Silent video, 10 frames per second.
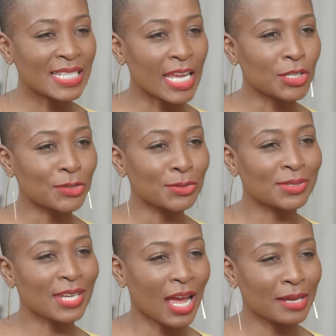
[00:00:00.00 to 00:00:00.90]
take you
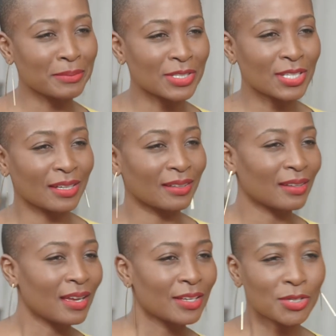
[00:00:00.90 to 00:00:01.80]
time to
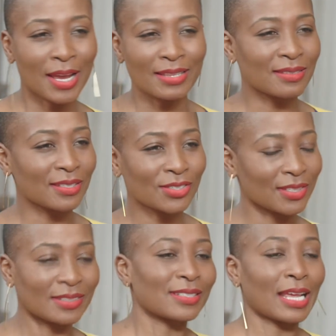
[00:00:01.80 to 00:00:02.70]

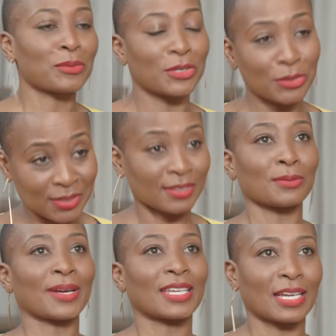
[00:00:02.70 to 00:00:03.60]
transition? Like, were you still
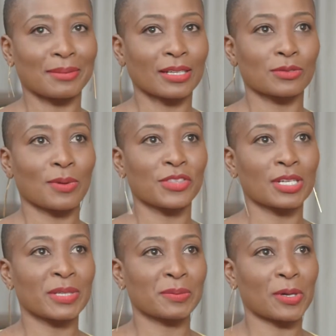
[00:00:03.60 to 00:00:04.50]
waking up? Like, it's
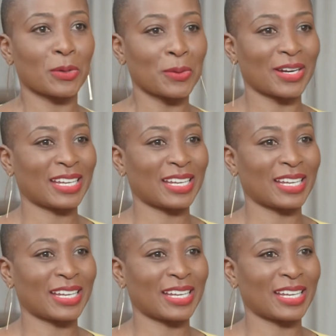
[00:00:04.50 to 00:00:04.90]
1:30, must go to work.